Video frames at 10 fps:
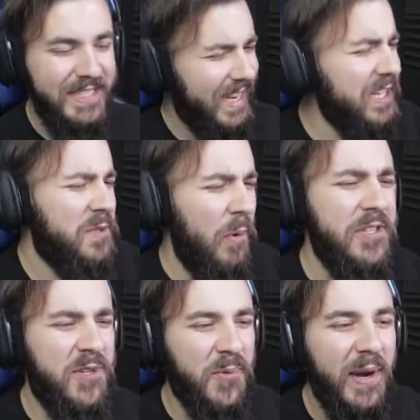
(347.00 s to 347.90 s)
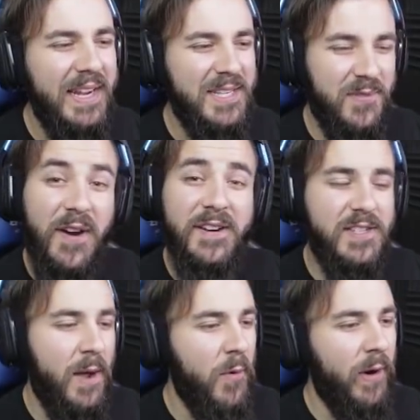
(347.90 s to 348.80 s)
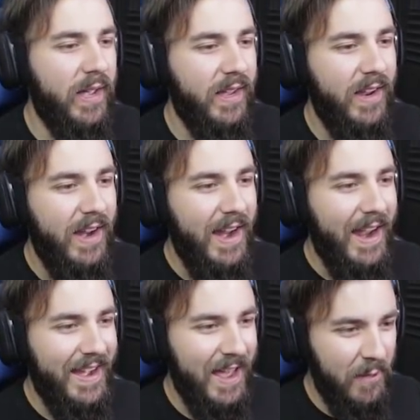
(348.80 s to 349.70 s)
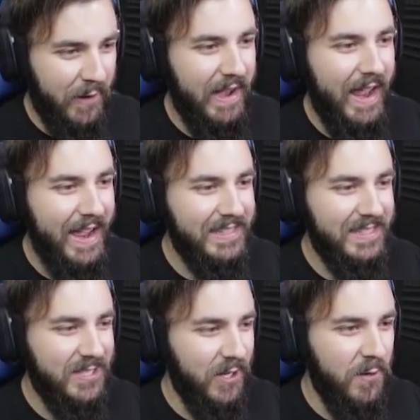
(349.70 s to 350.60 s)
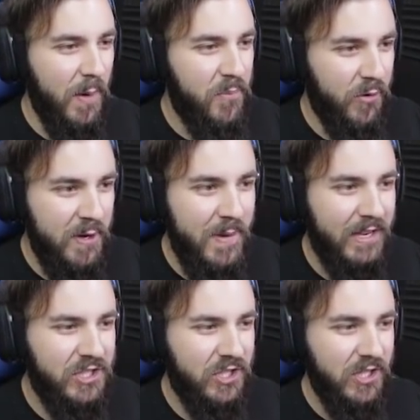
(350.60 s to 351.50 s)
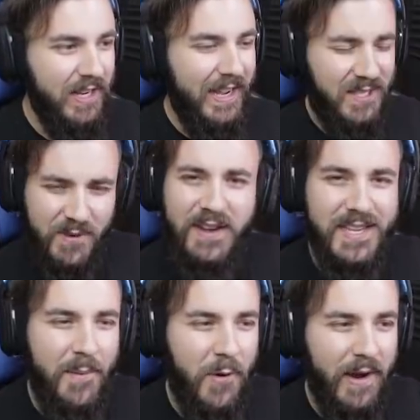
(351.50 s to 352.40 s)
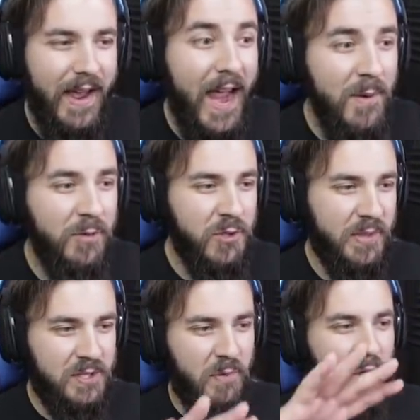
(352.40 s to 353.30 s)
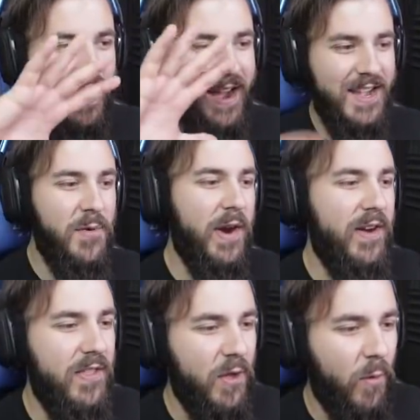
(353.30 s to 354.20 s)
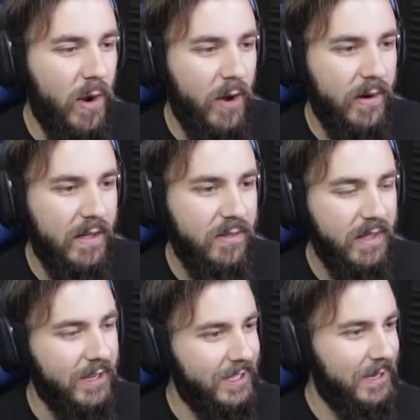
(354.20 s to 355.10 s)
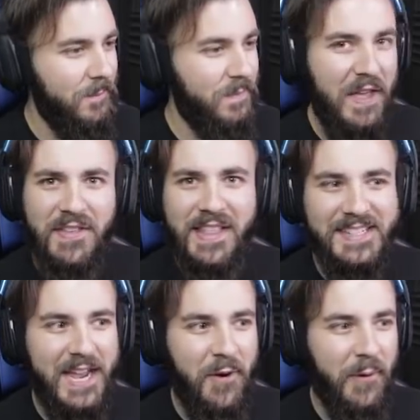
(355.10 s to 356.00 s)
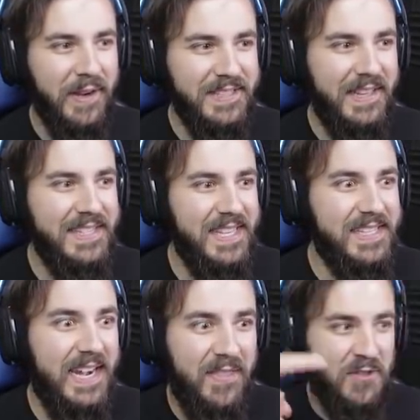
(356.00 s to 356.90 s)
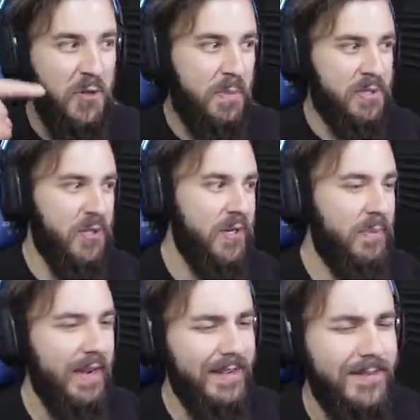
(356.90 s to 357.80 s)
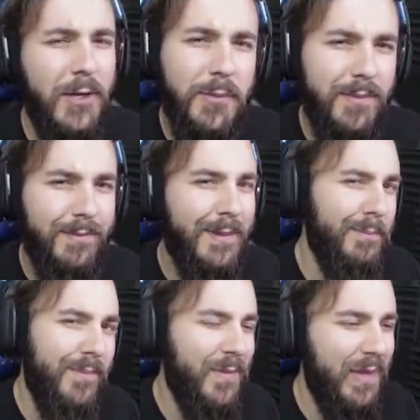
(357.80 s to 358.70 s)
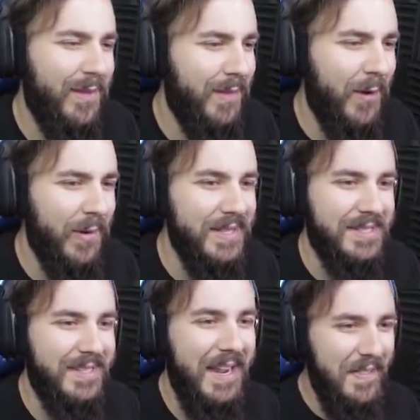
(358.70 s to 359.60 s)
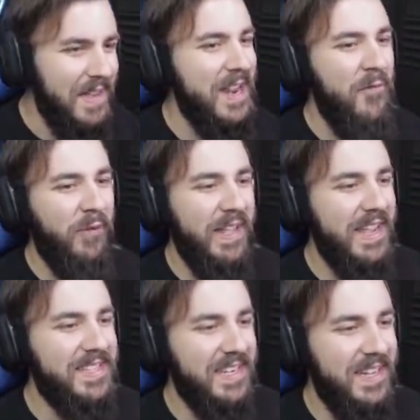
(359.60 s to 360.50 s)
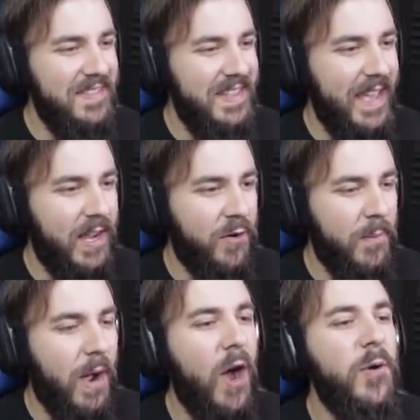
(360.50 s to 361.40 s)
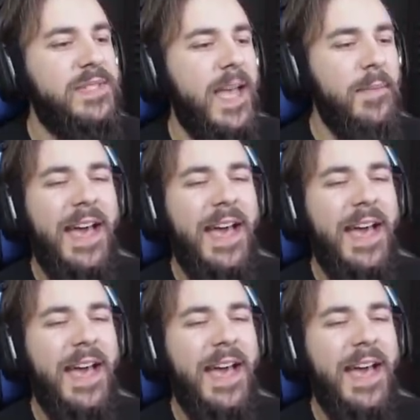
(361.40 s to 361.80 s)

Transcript: it's unexplored terrain as far as I'm aware. And now that we've got a hazard suit, we're pretty much, as far as I'm aware, able to explore anywhere in the world. I think. I think that's how it works, unless there's another super suit, but I don't think there is. There definitely isn't in the Engram. Oh, damn